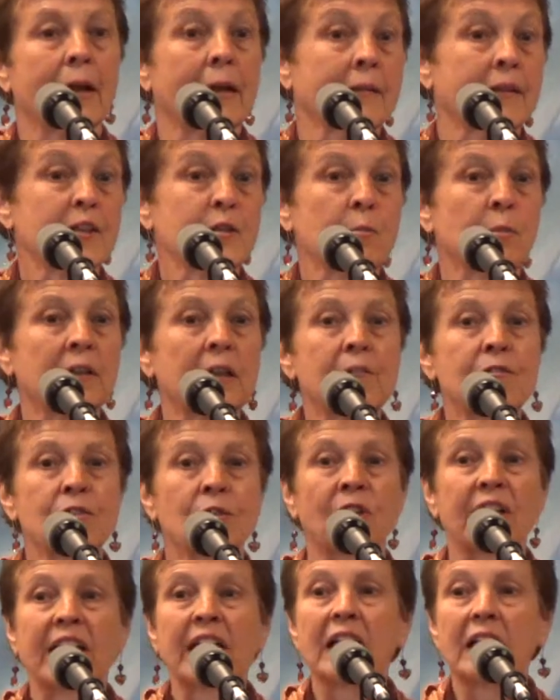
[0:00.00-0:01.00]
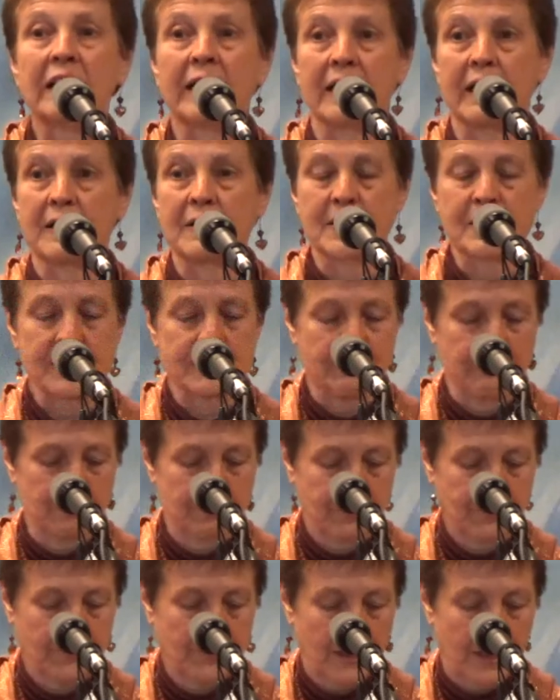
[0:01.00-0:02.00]
These beliefs are killing us.
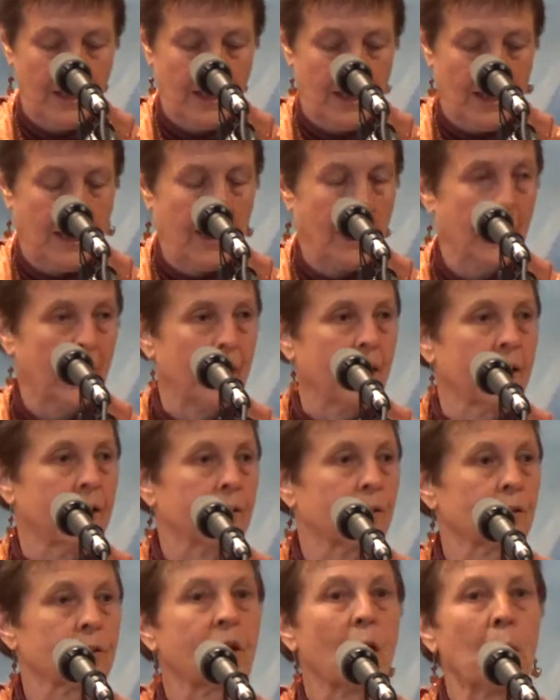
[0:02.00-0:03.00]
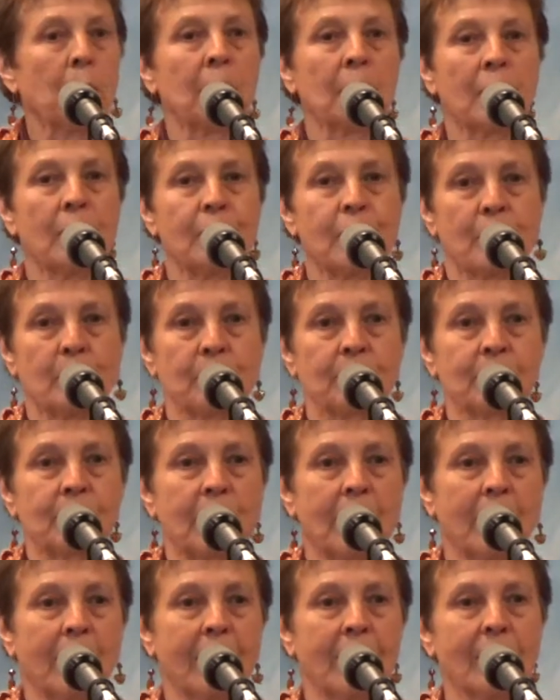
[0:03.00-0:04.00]
A couple of them.
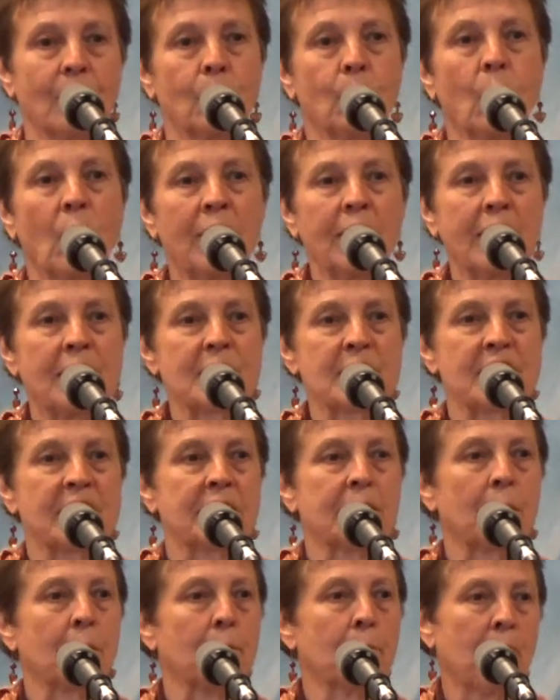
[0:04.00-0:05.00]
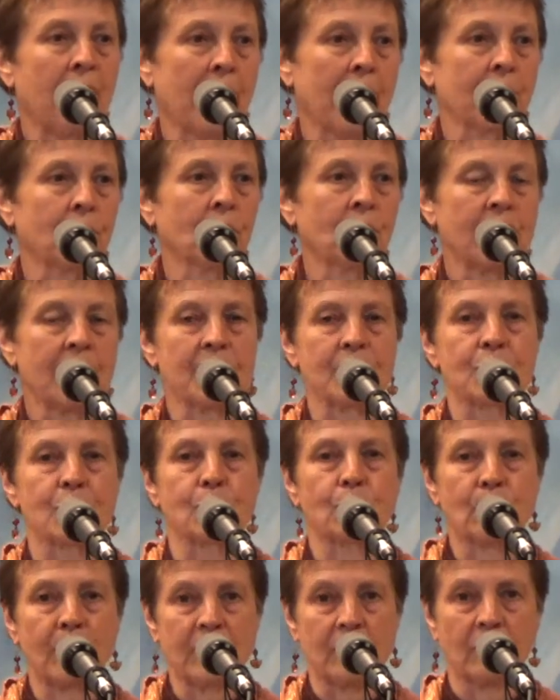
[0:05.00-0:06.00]
One is that matter is
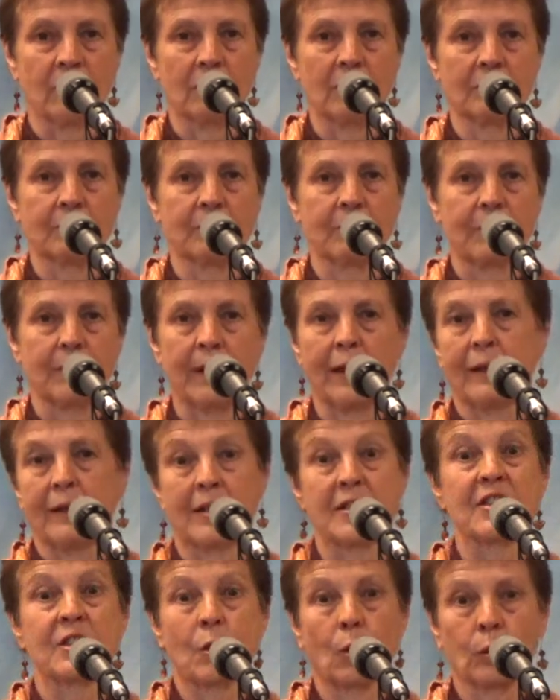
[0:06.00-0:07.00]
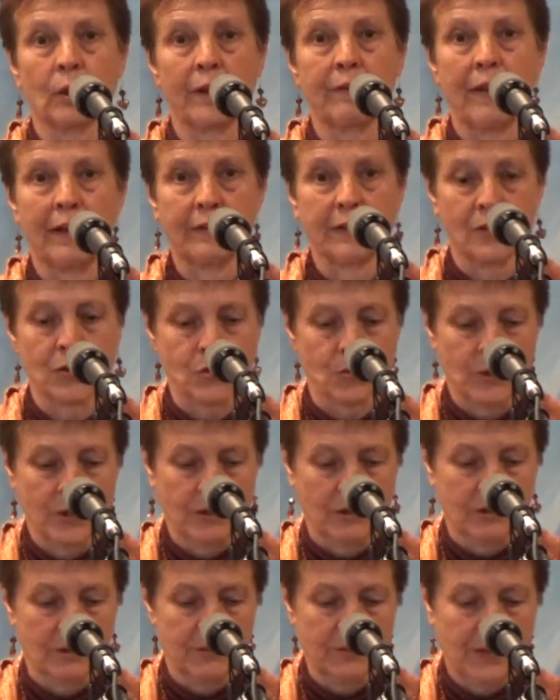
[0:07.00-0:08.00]
real, and it's the only thing that's
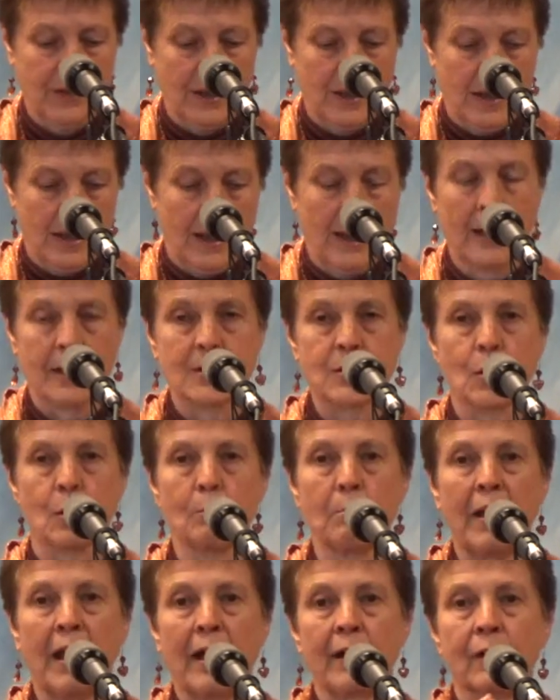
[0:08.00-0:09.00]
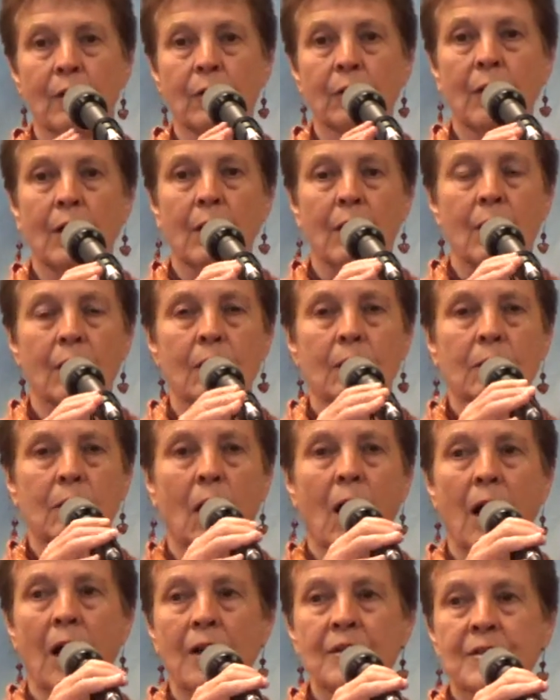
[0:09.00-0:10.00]
real, and so matter
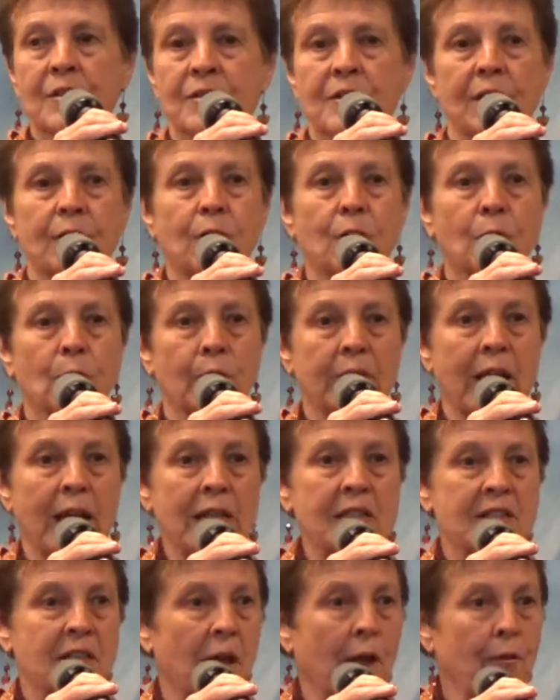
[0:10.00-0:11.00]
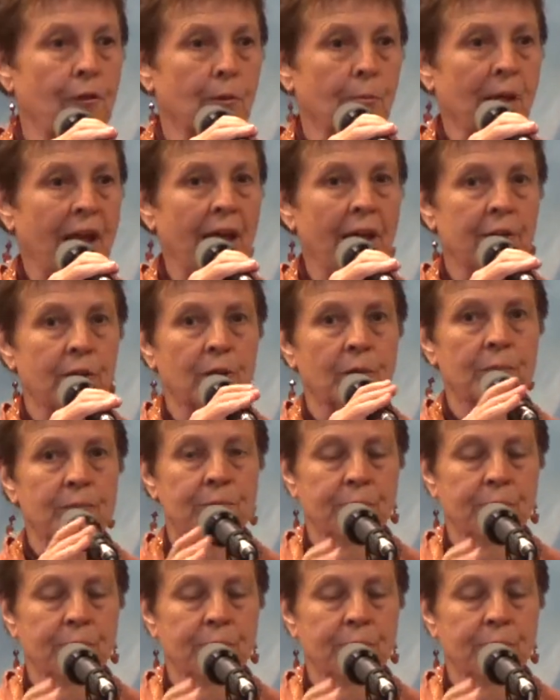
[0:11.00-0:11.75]
causes and creates other matter.